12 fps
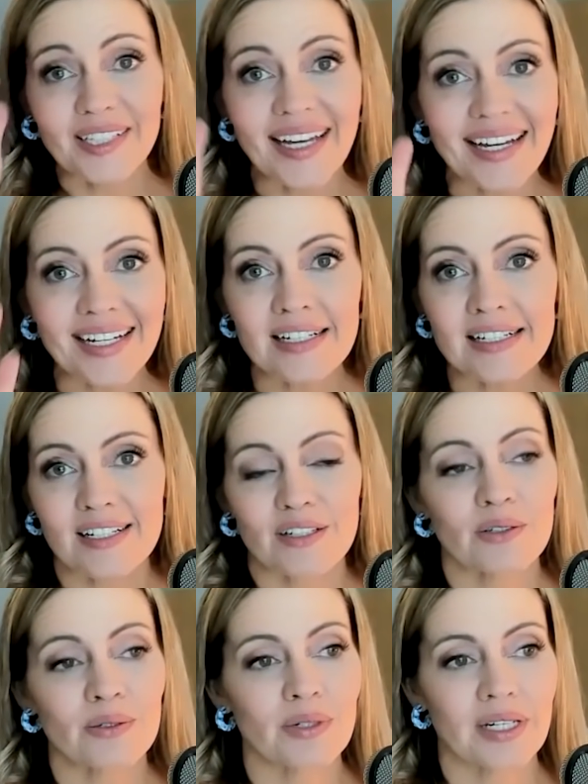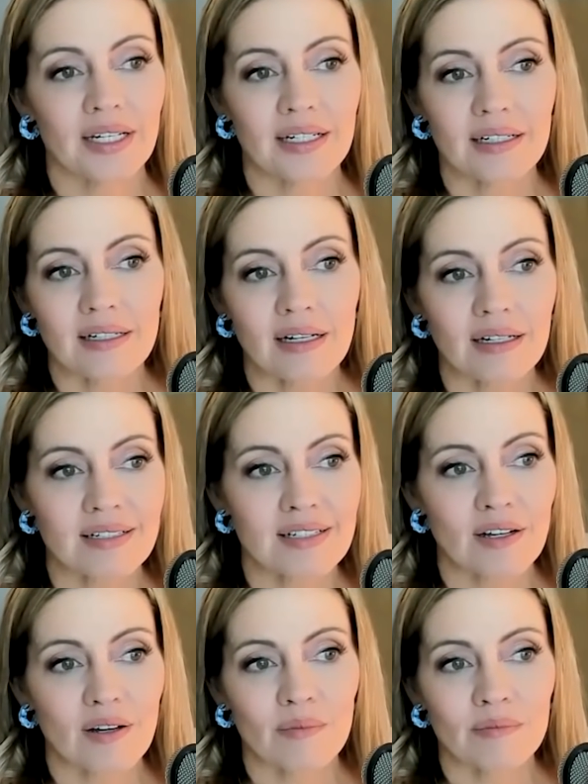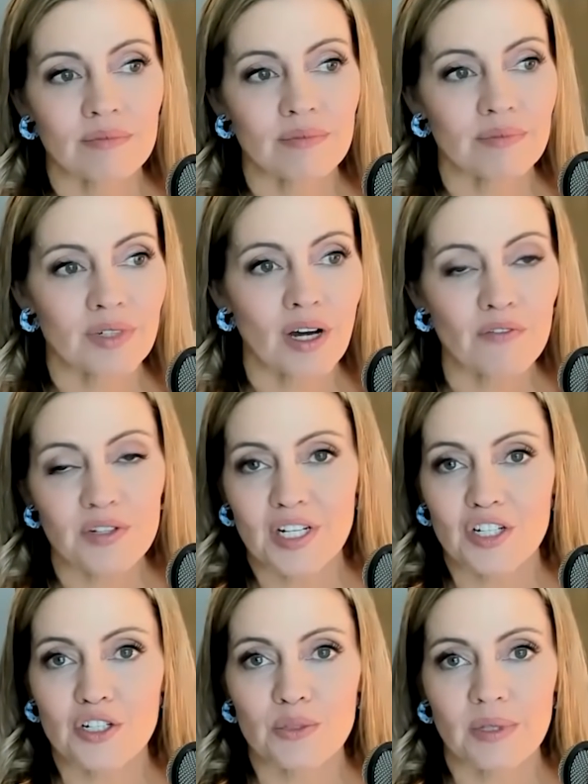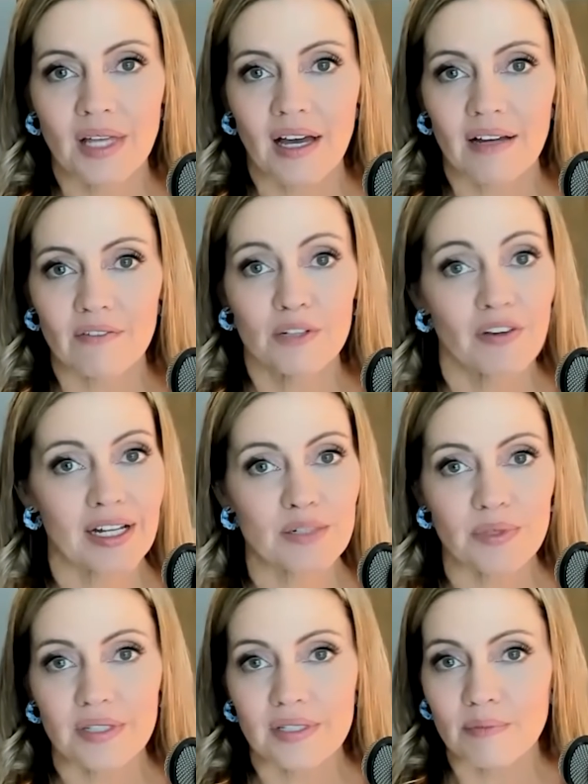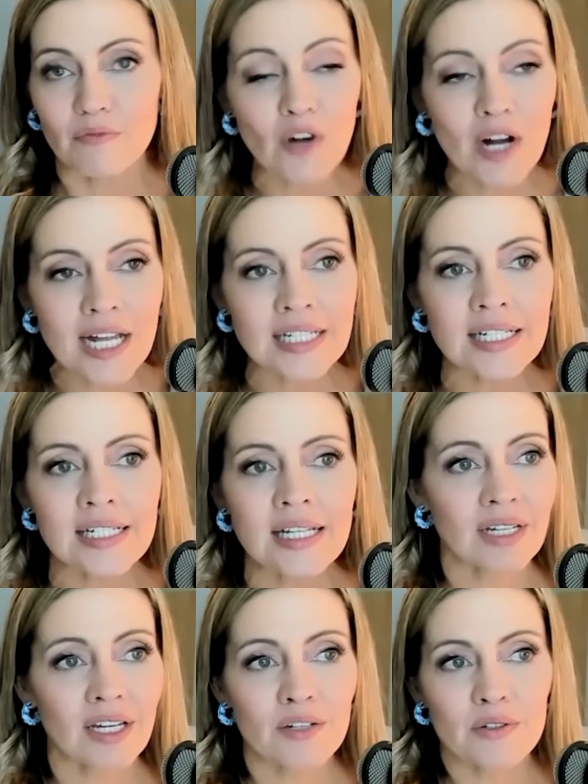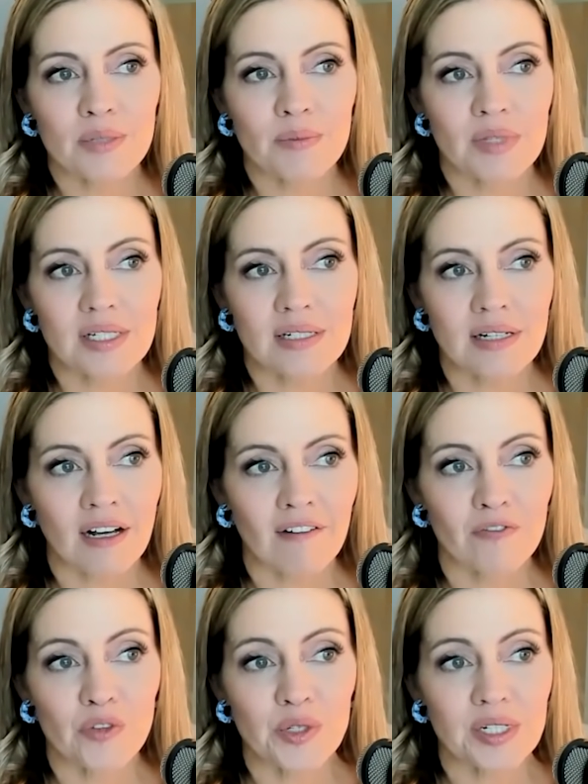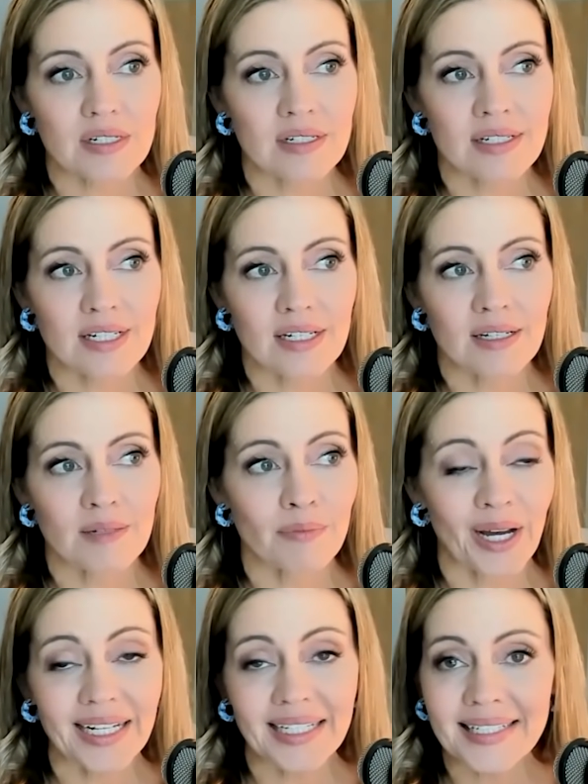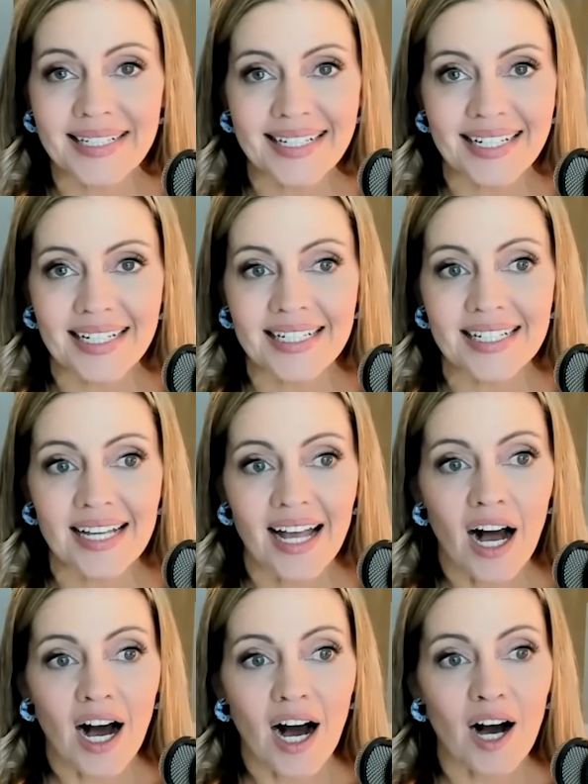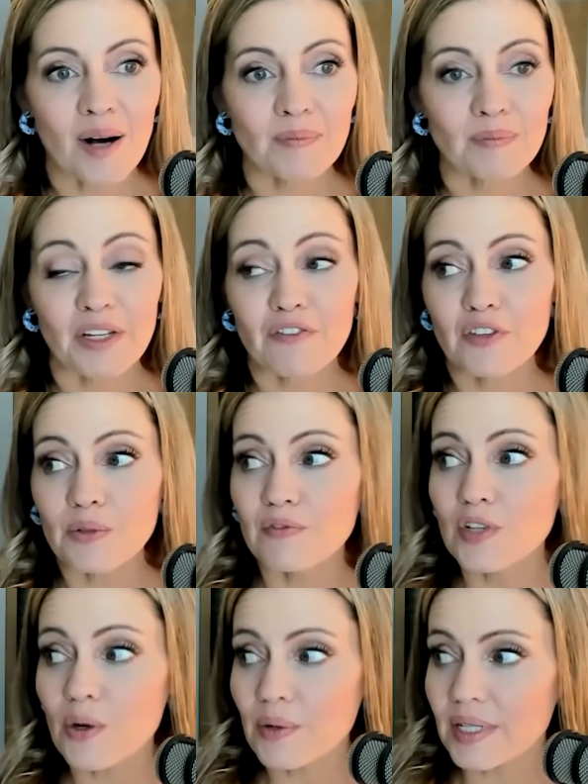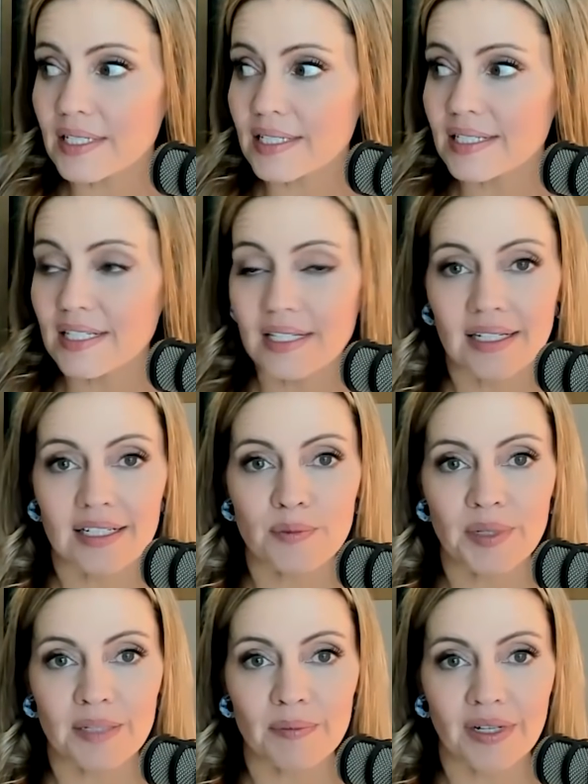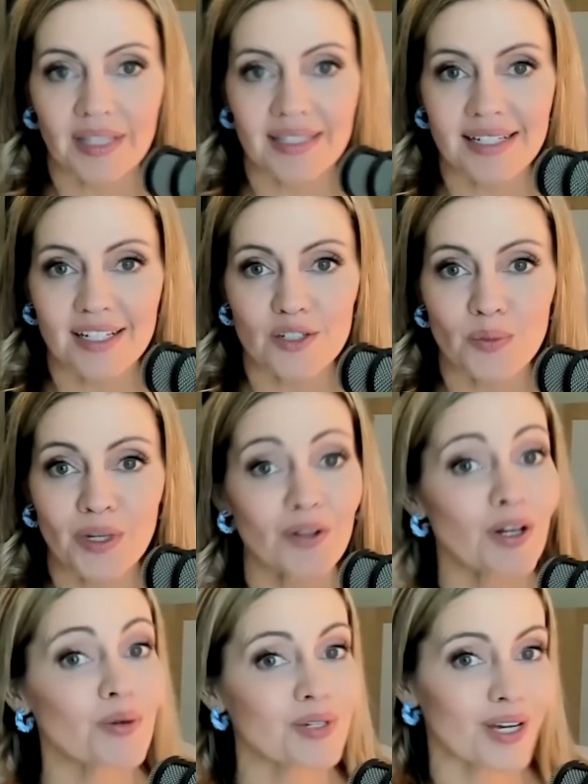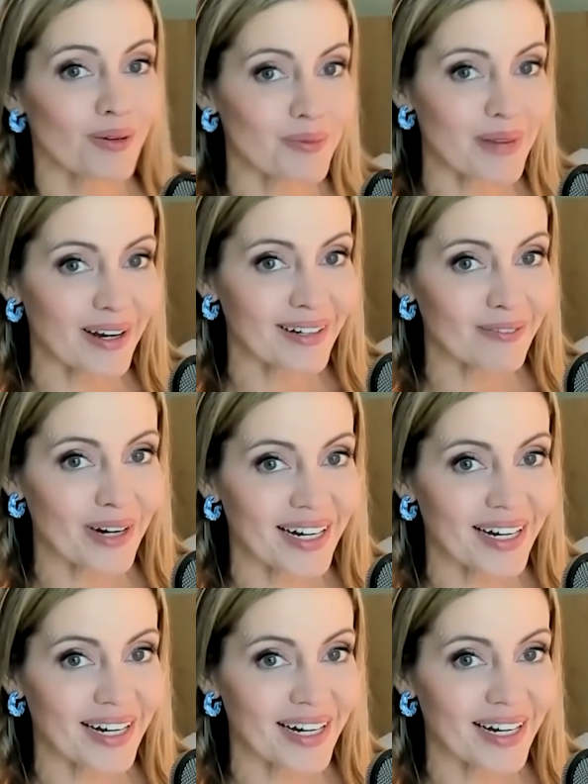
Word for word: legs, including yeah. some conversations we've had, we've had with some friends, tell you some of the stuff you didn't see behind the scenes. Um, if you noticed, speaking of behind the scenes, we are in a hotel room right